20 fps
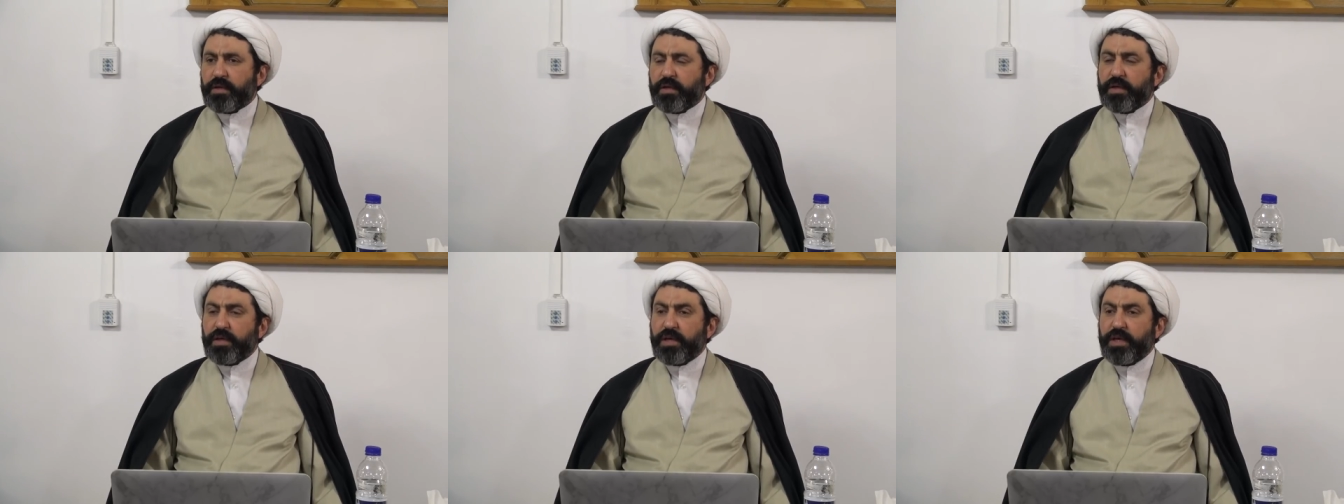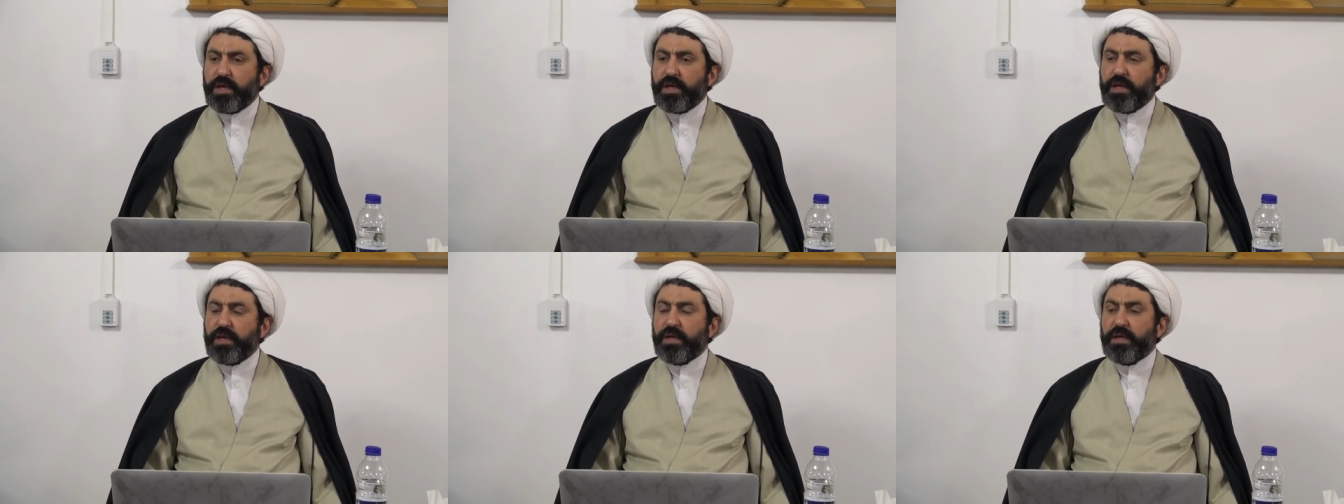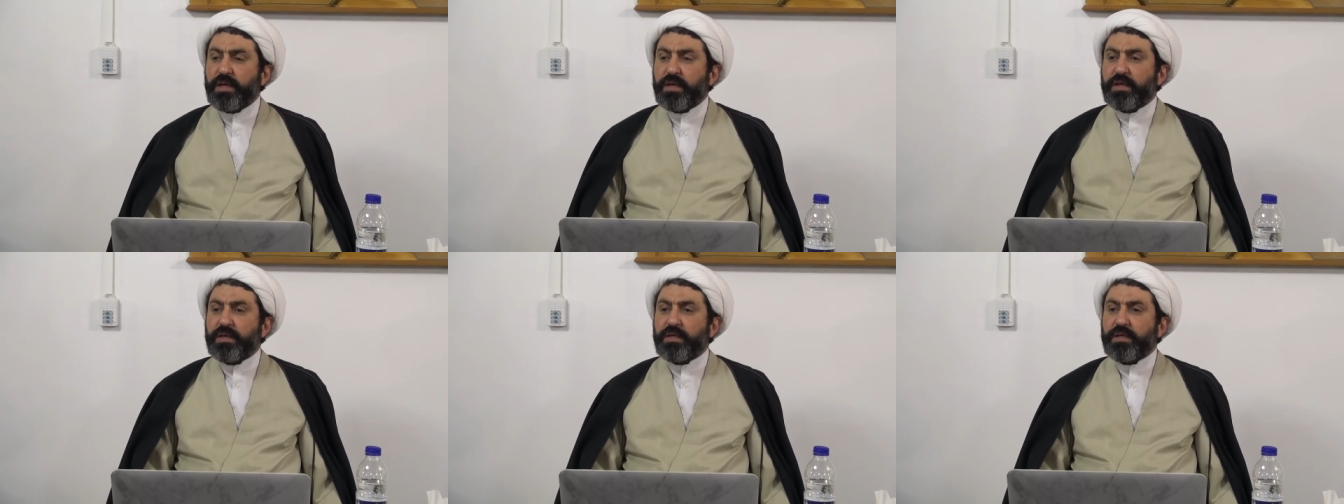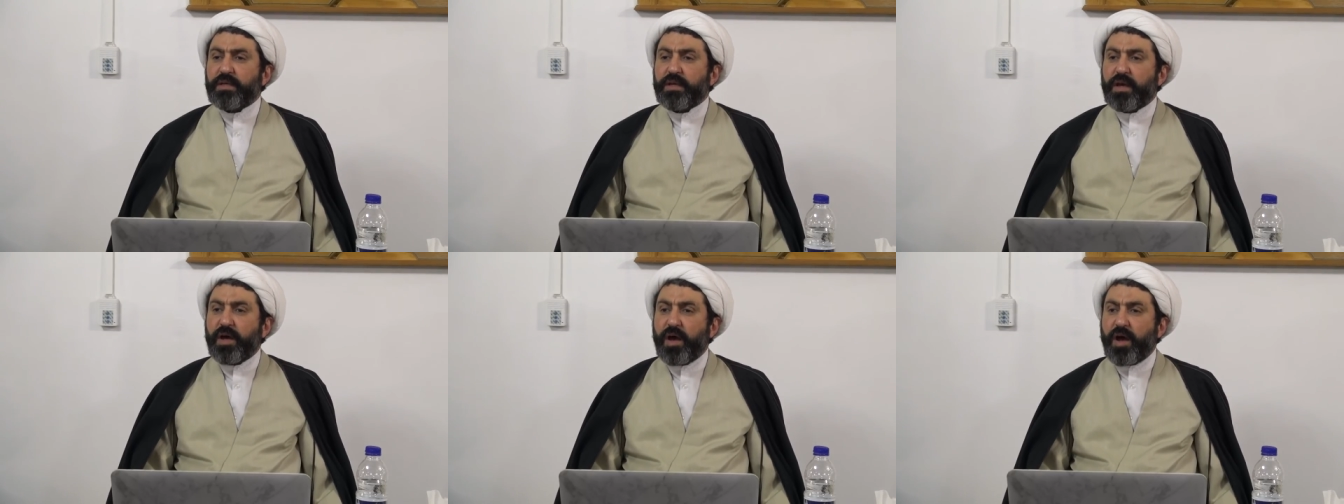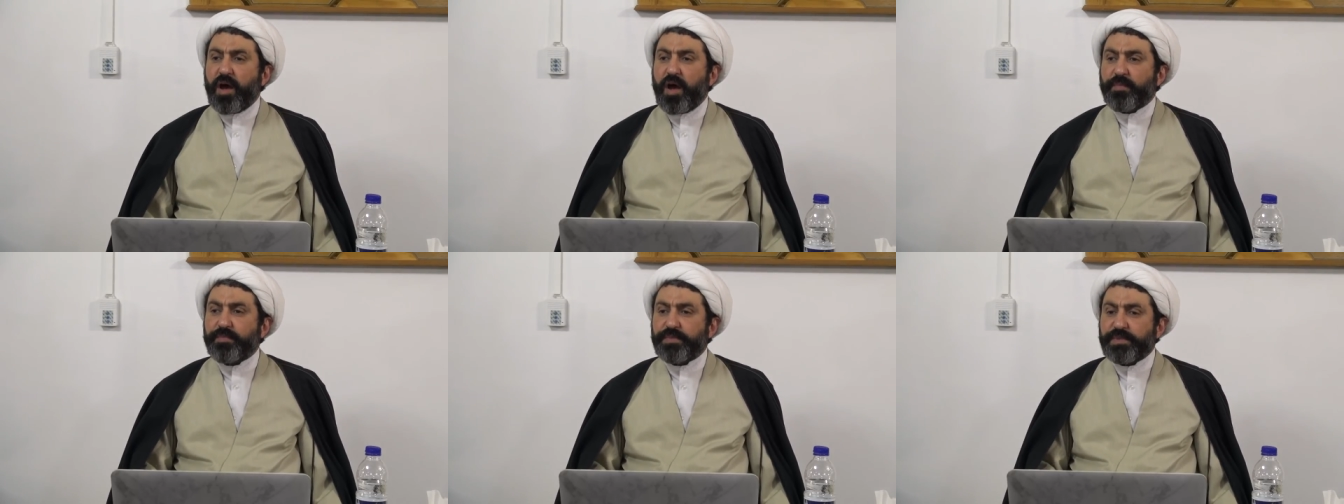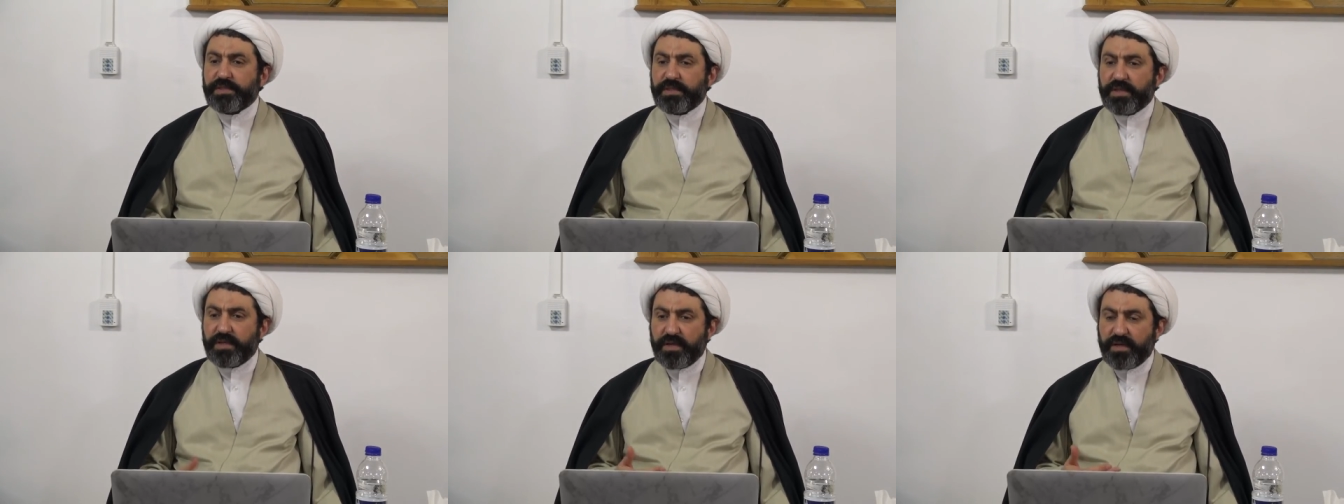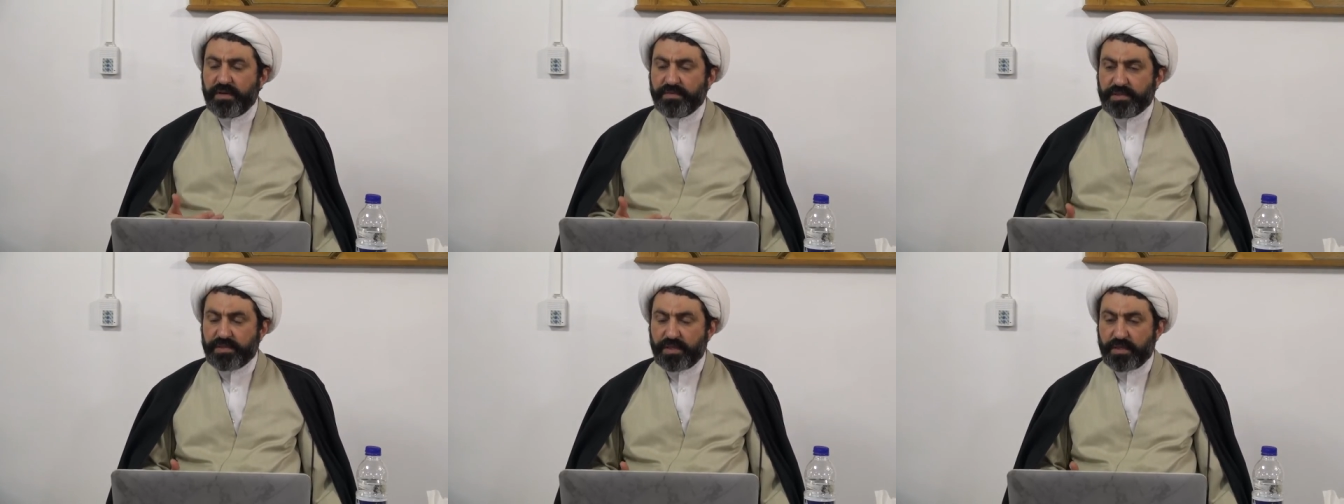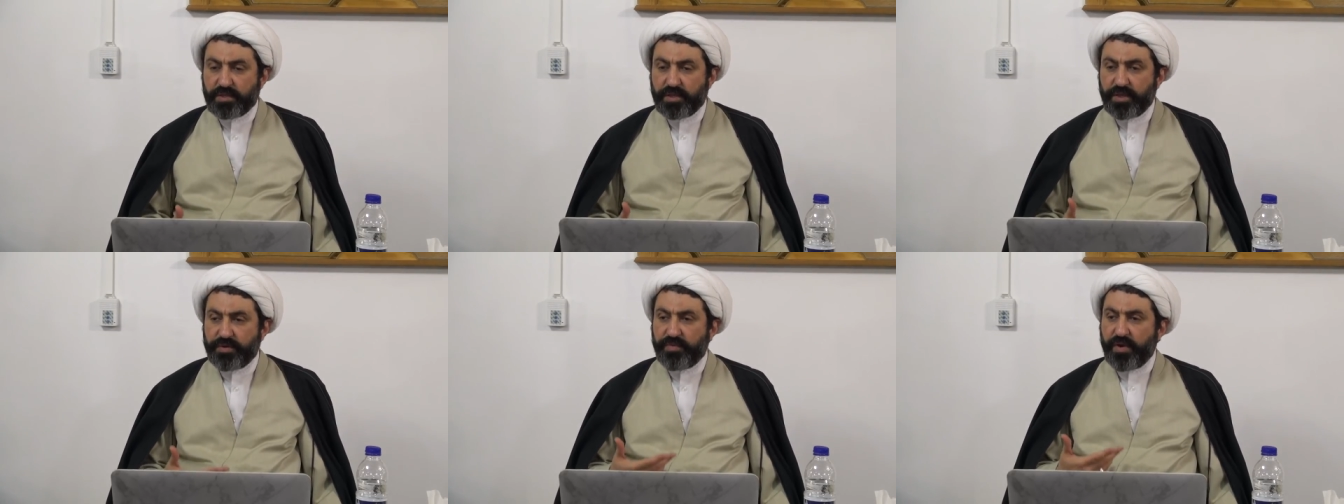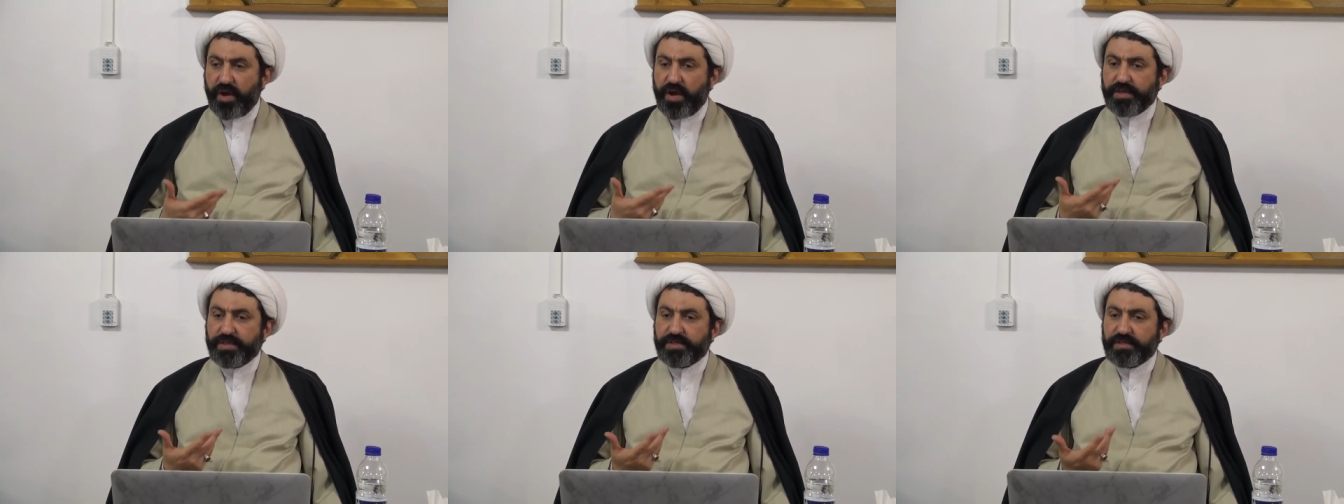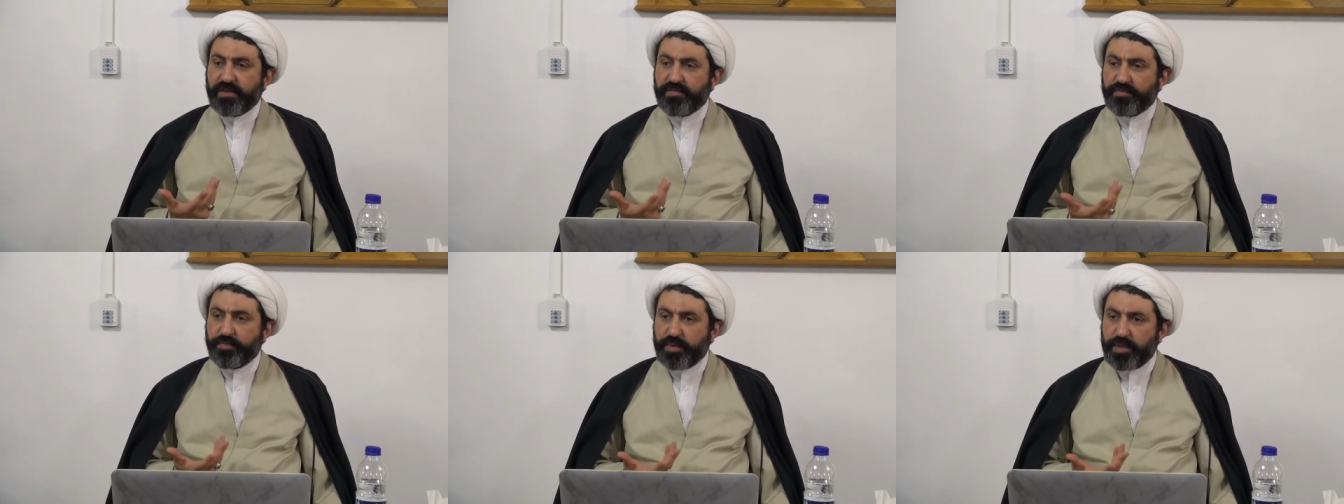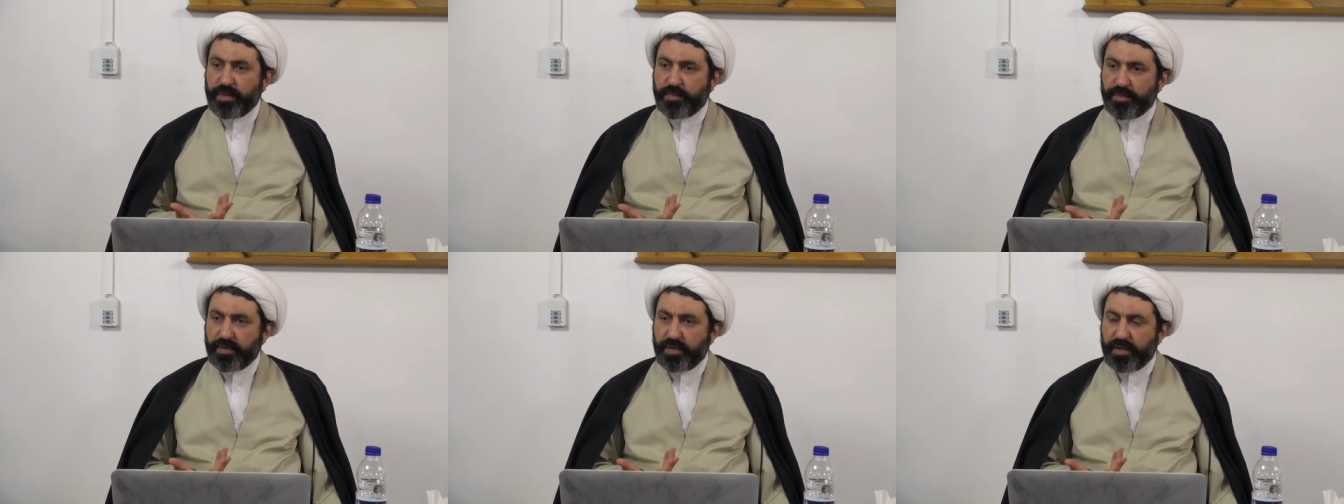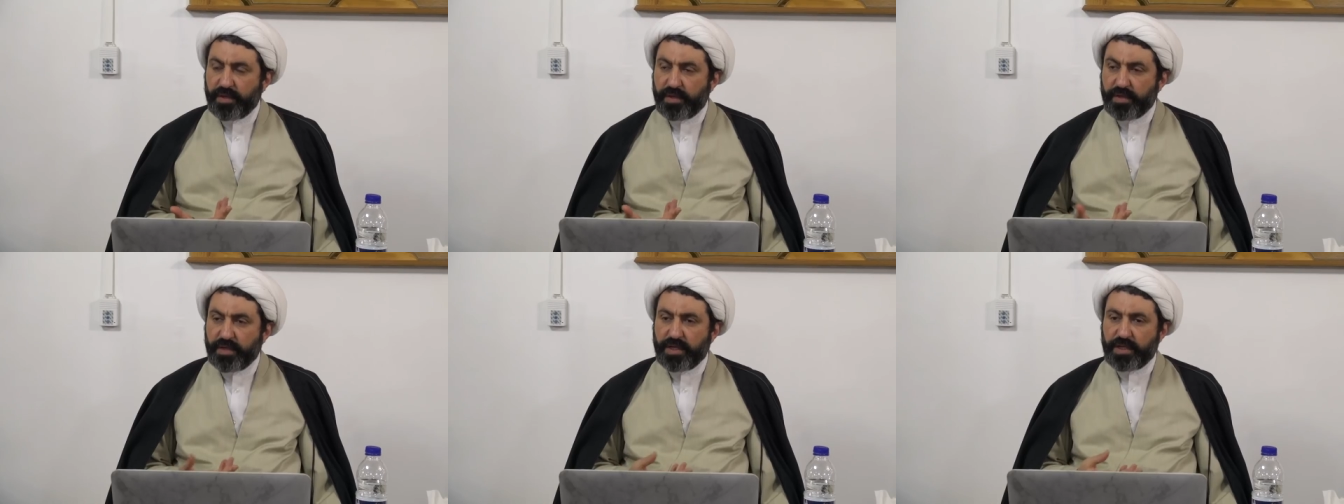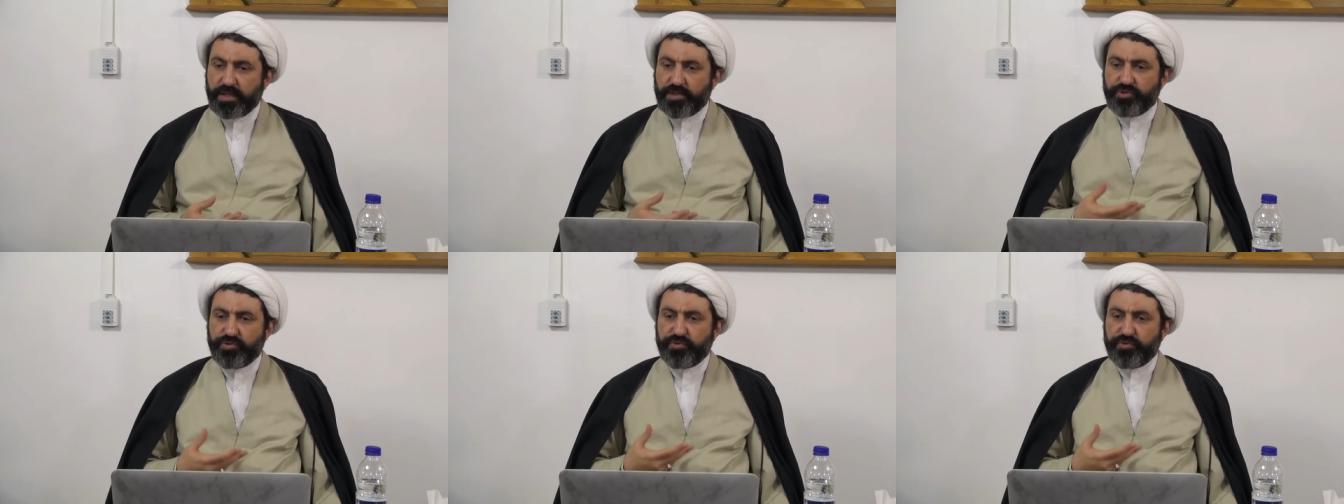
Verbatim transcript: he observes the rights of people, he hmm.